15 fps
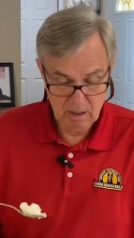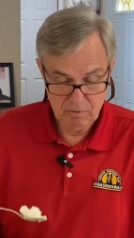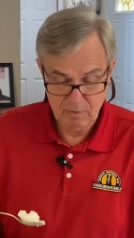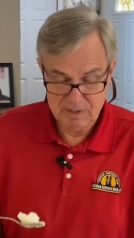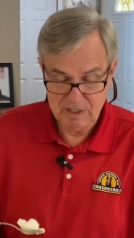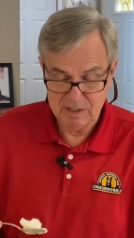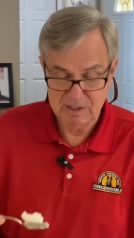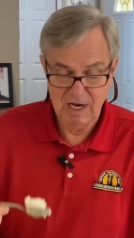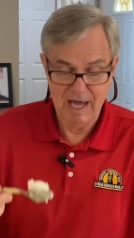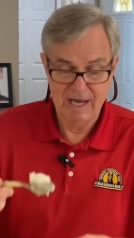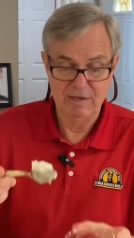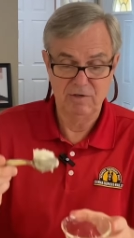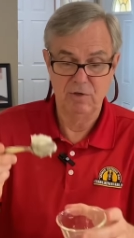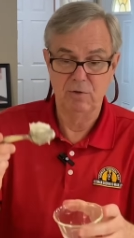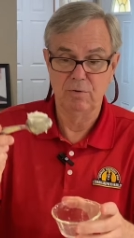We just
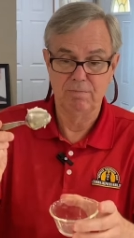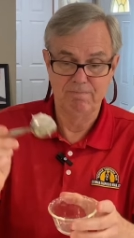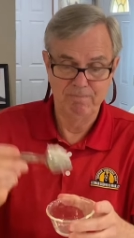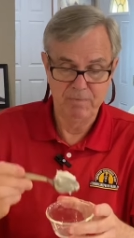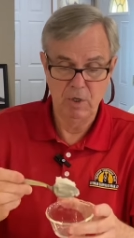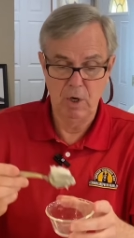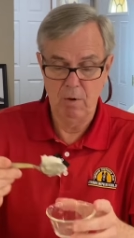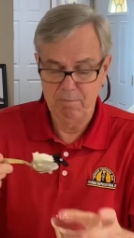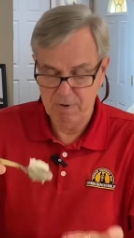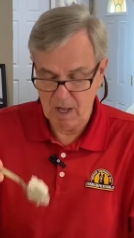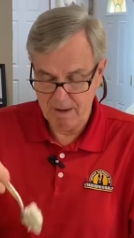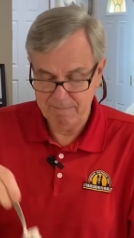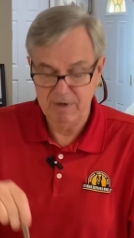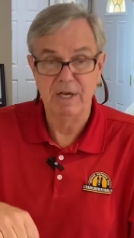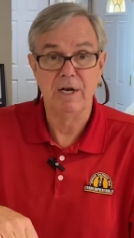like to, you know,
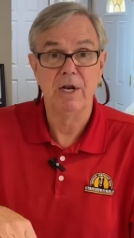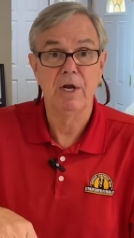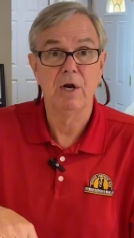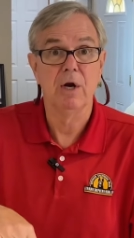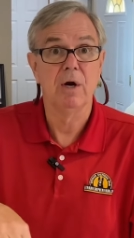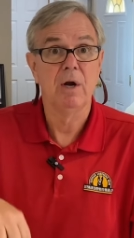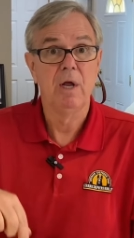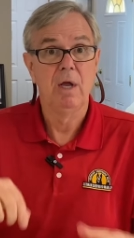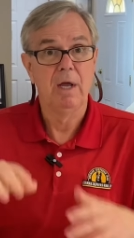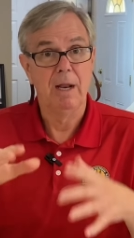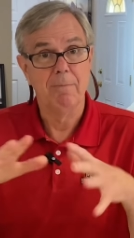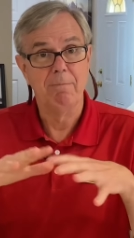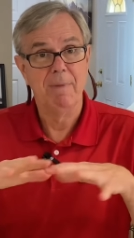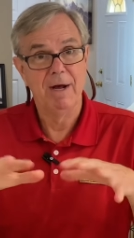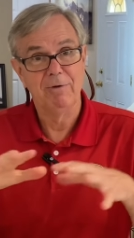plop it in here
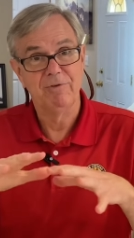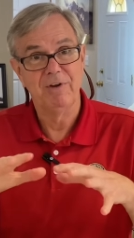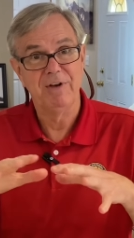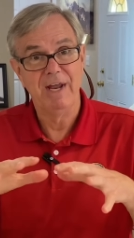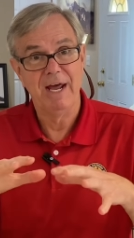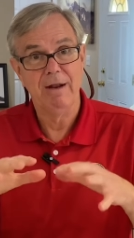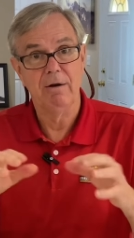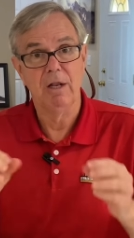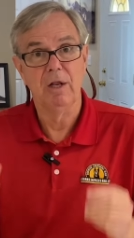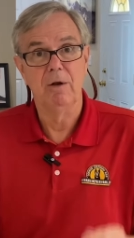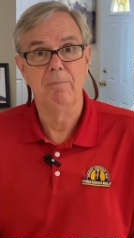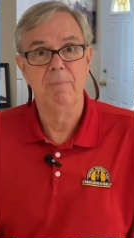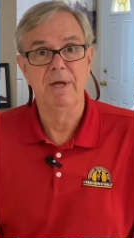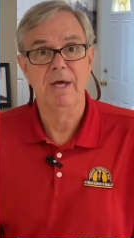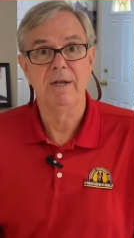and melt it down a little
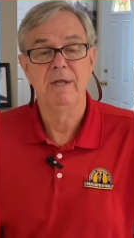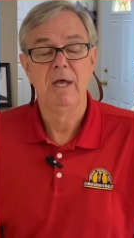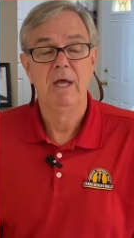bit.